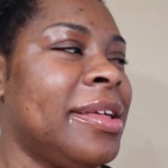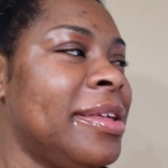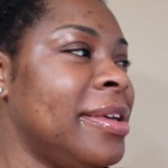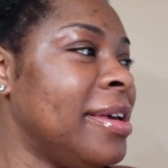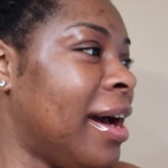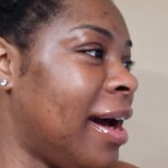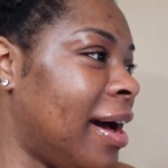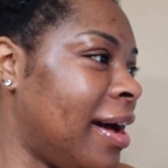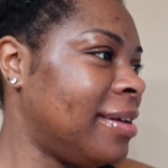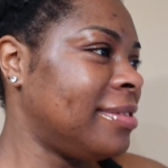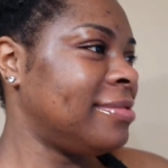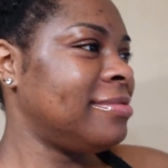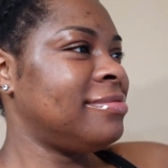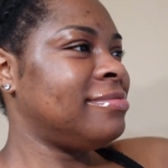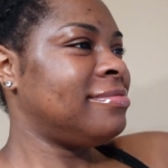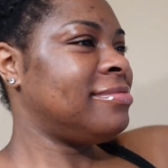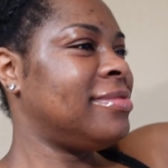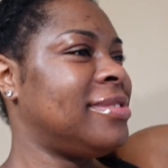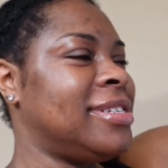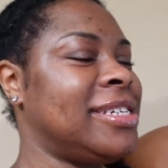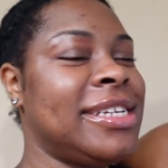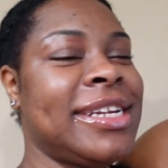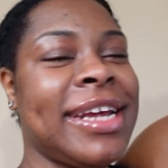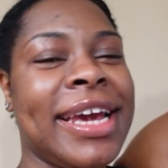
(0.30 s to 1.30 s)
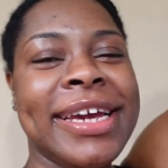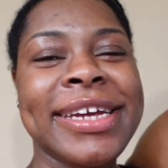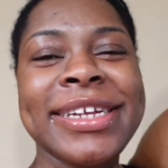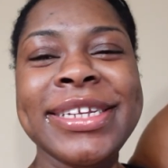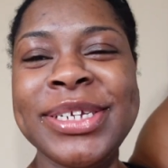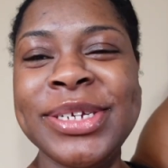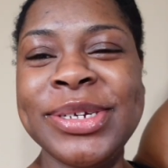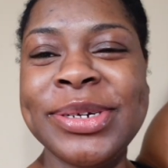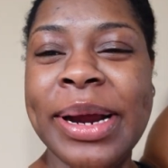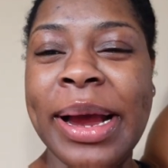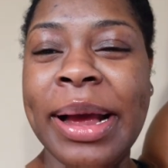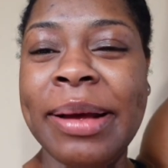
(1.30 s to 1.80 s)
y'all, today
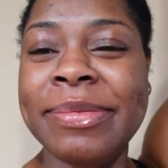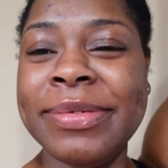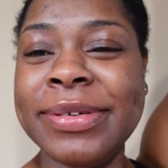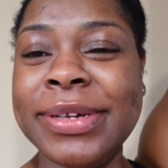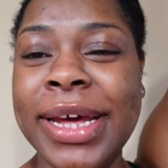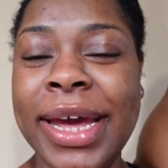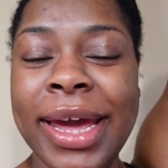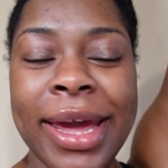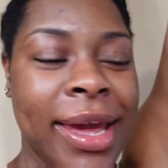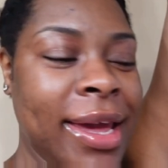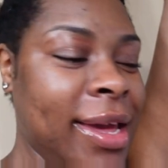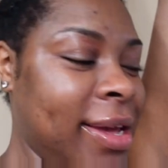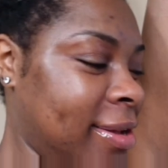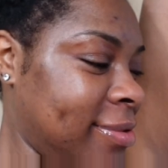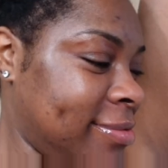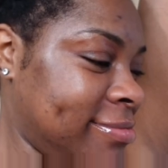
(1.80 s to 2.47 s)
is travel day.